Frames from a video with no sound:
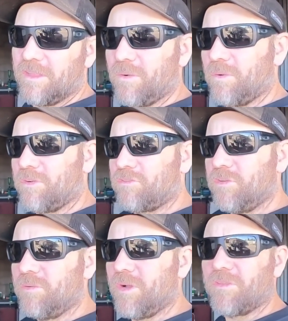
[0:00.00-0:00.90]
there were
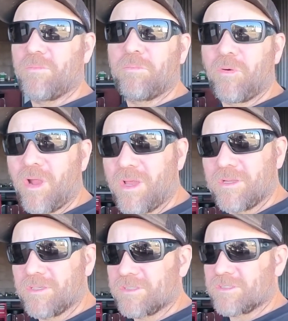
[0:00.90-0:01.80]
two other
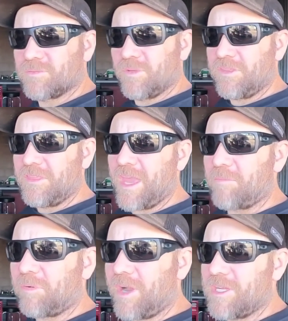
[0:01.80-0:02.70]
products within
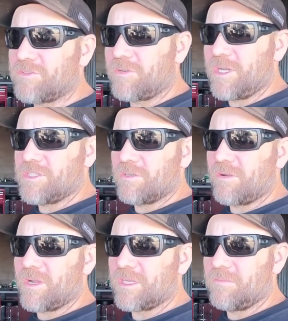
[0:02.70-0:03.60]
that price range at
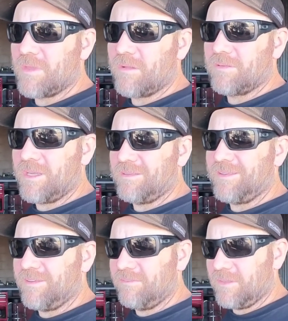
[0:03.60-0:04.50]
Rocky Mountain
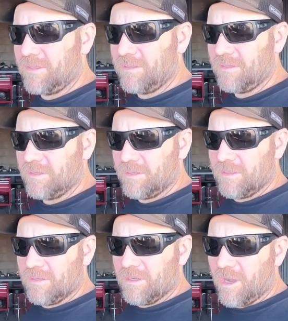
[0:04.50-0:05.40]
ATV.
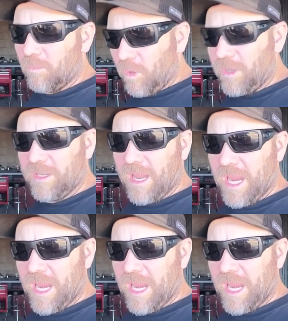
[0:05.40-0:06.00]
One